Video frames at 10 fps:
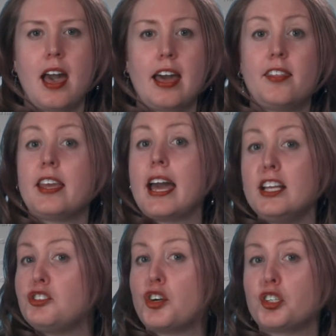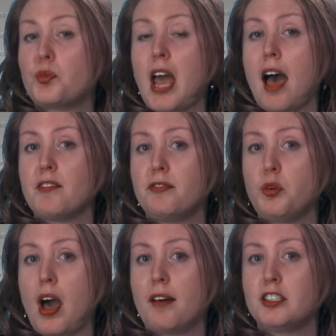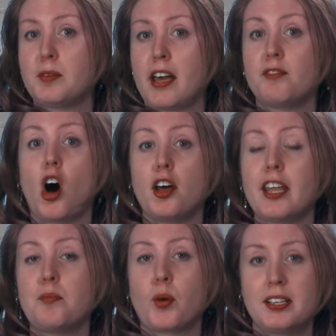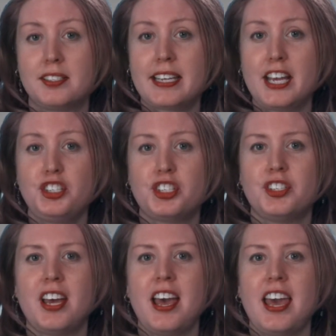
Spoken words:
and I think any instructor would have if you have some kind of online presentation,